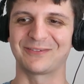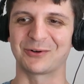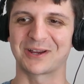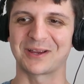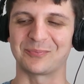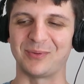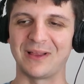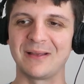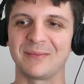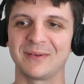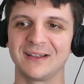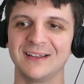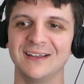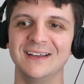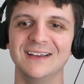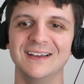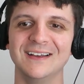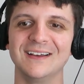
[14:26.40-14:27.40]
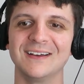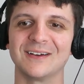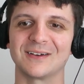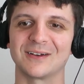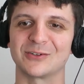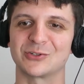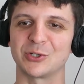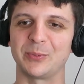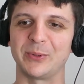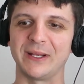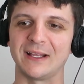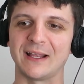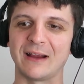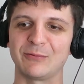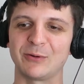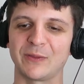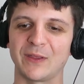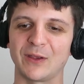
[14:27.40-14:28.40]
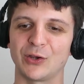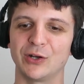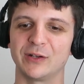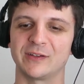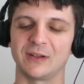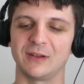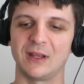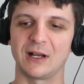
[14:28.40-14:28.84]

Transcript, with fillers: everyone keep blaming, attributing everything good to